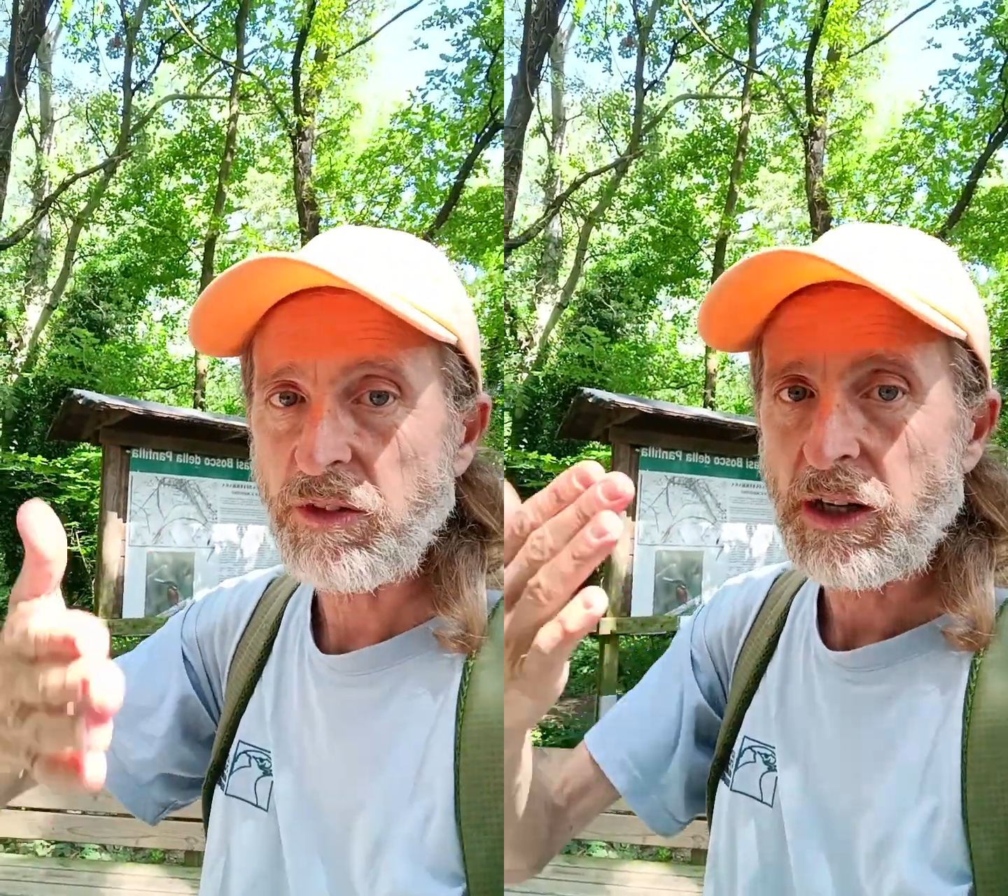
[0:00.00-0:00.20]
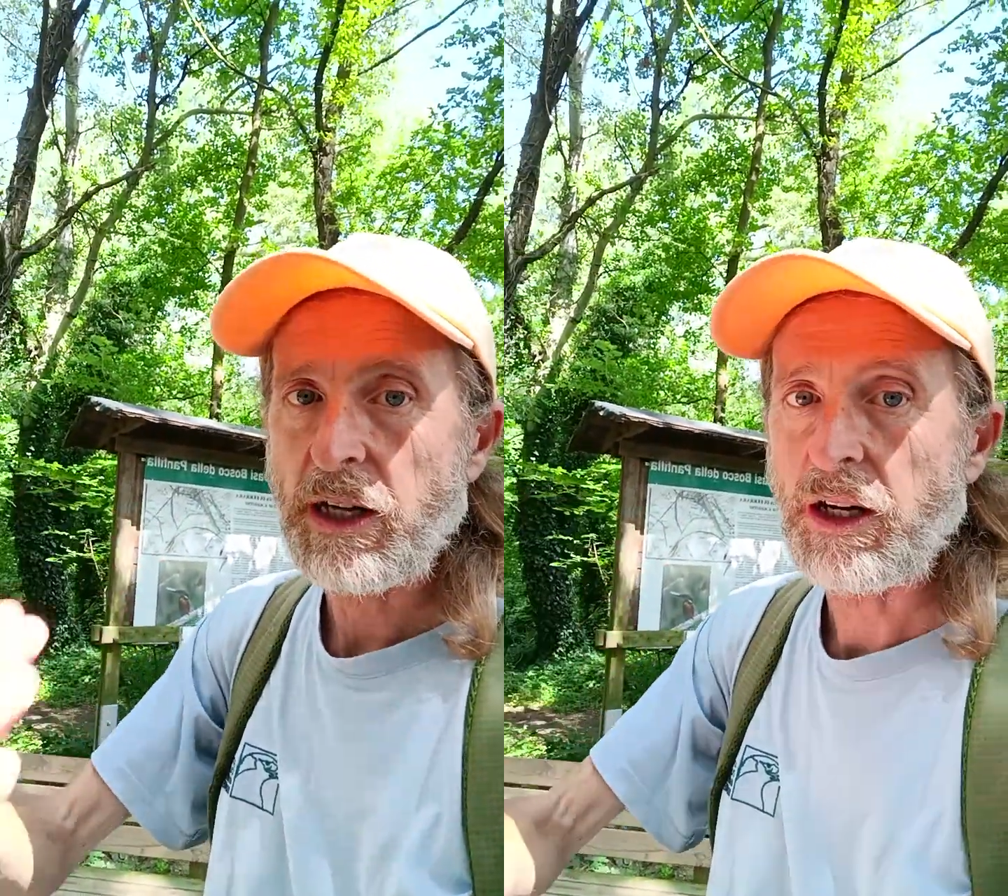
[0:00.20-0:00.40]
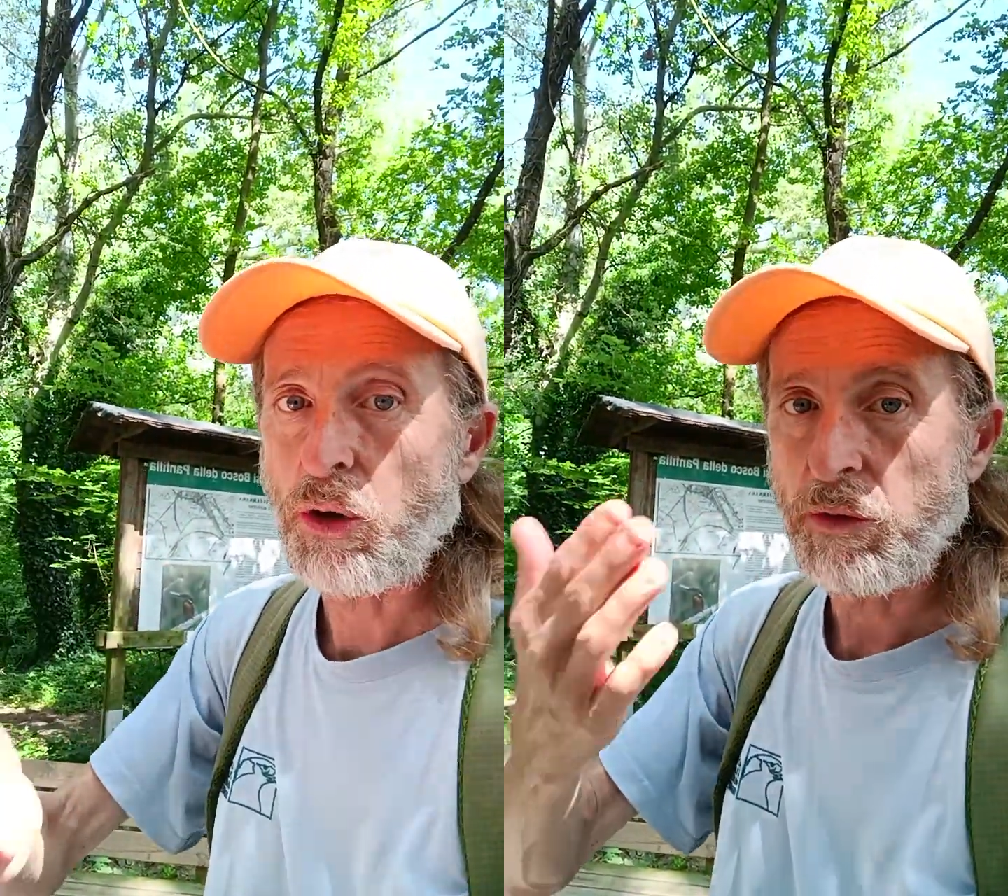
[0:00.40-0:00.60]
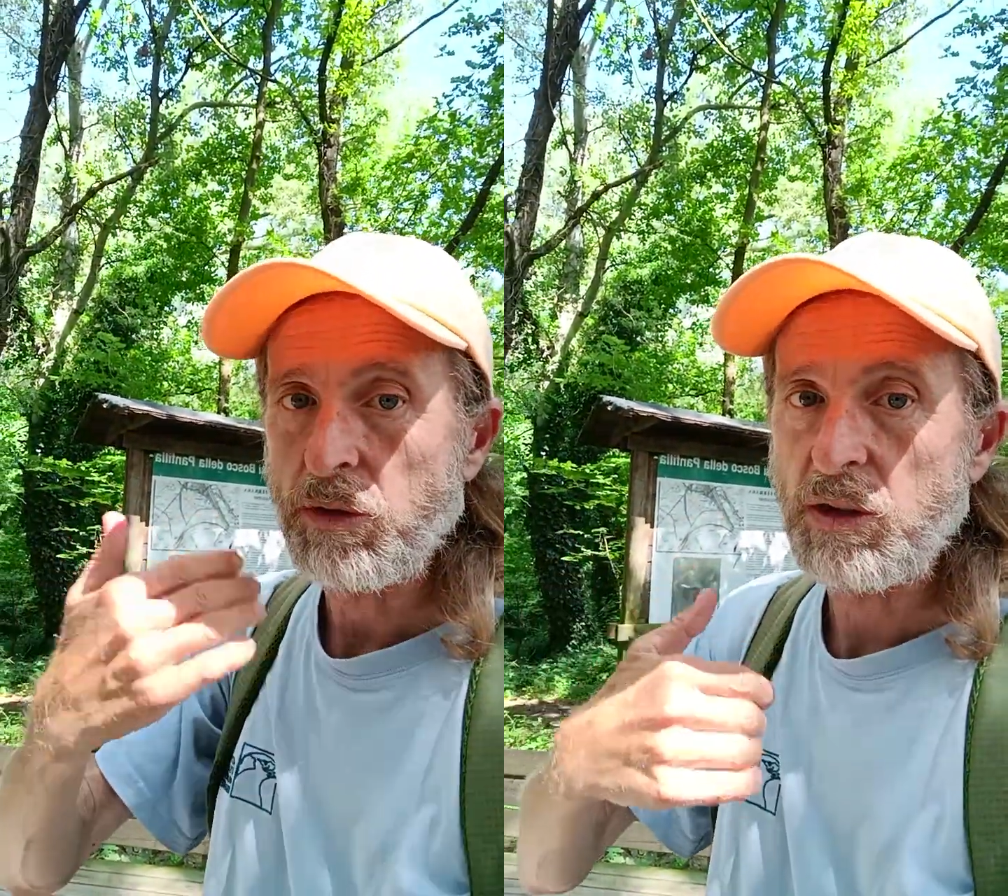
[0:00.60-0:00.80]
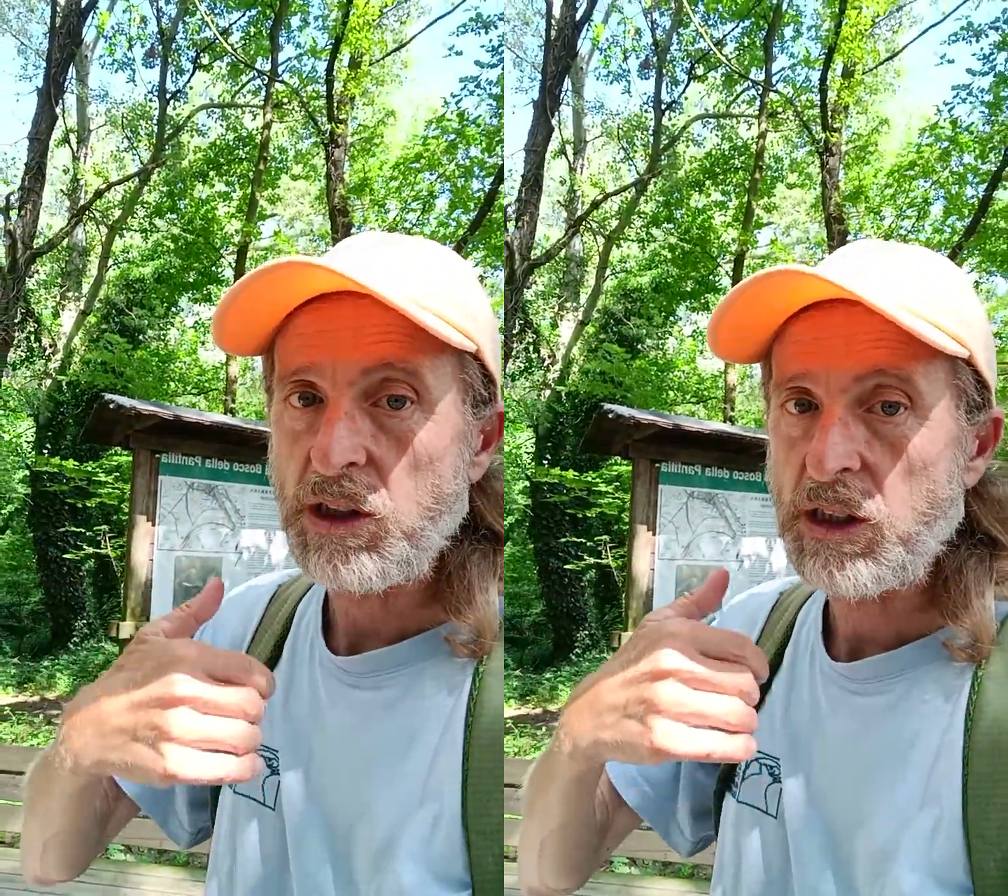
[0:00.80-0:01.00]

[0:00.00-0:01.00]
Ferrara over to this